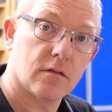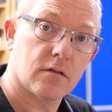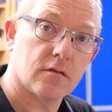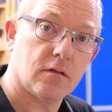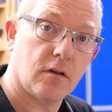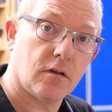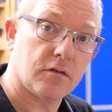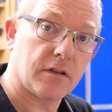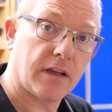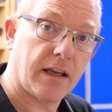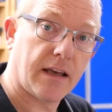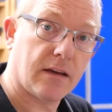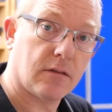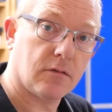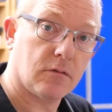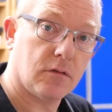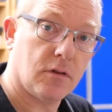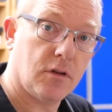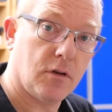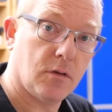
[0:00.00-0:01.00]
slotting
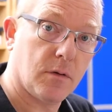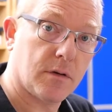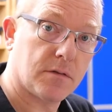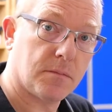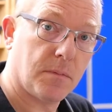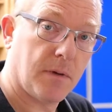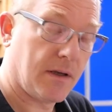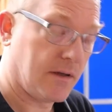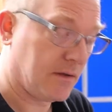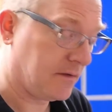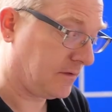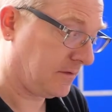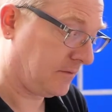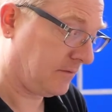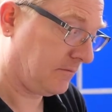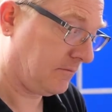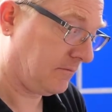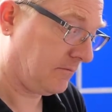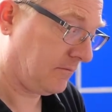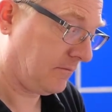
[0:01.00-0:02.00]
out U S Bs,
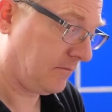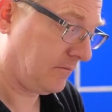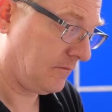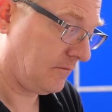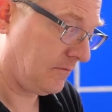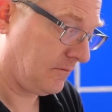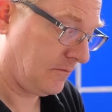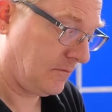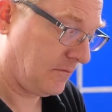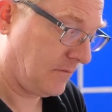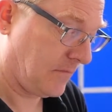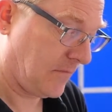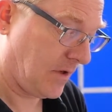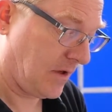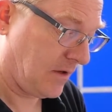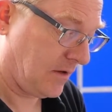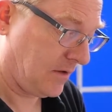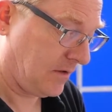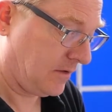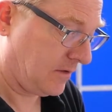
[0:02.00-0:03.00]

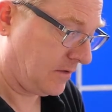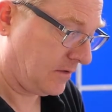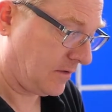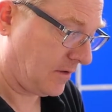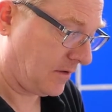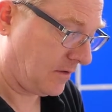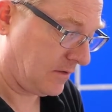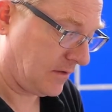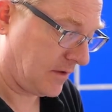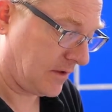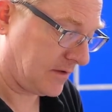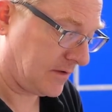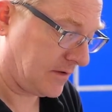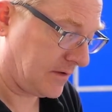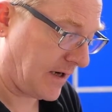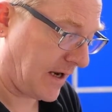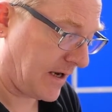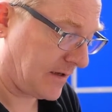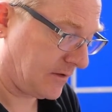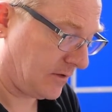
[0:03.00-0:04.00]
so that's
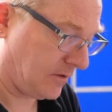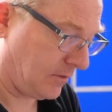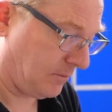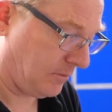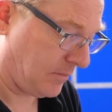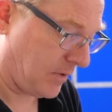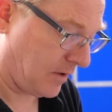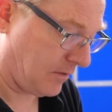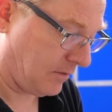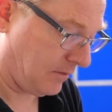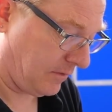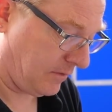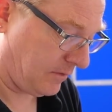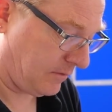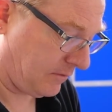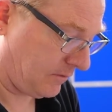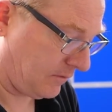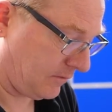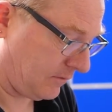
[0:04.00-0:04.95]
standard on both.